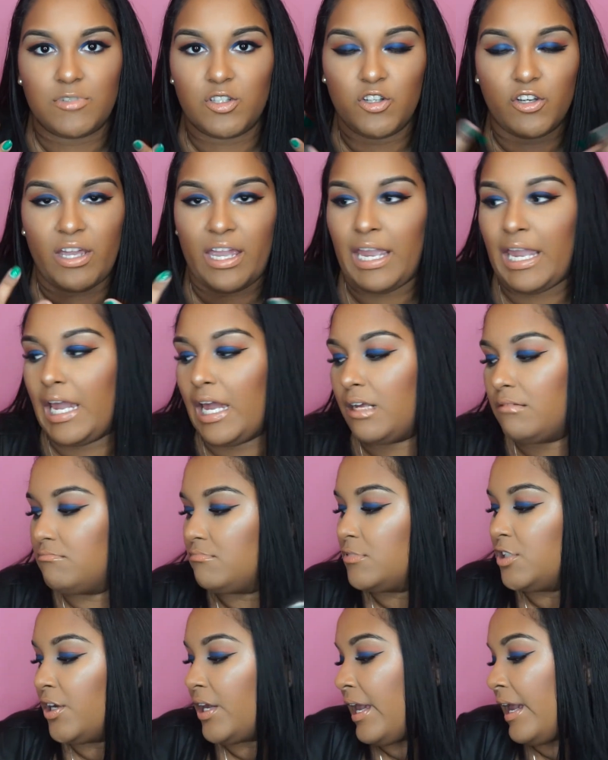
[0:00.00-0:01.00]
you
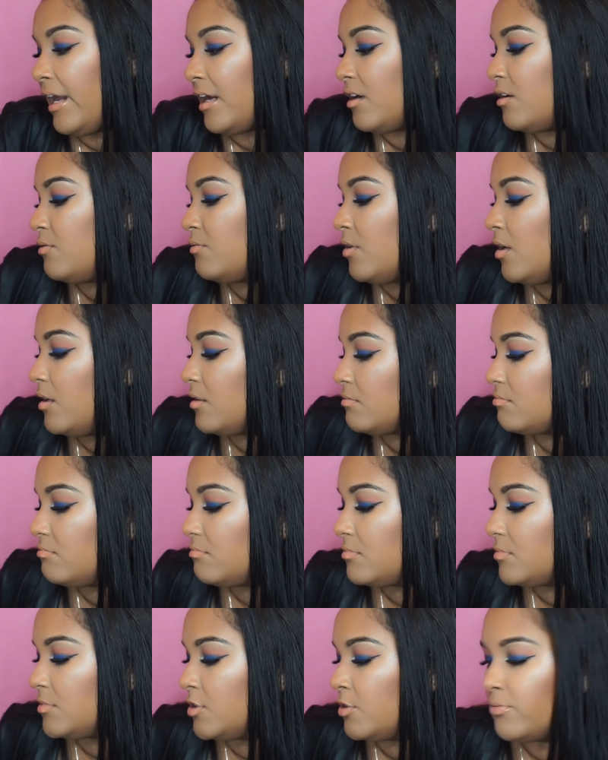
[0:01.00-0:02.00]
can't go wrong.
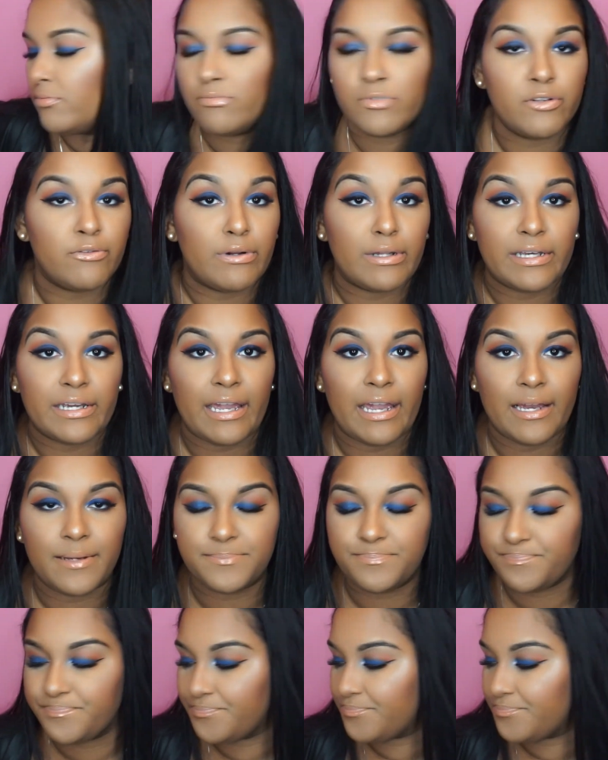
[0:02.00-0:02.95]
You really can't.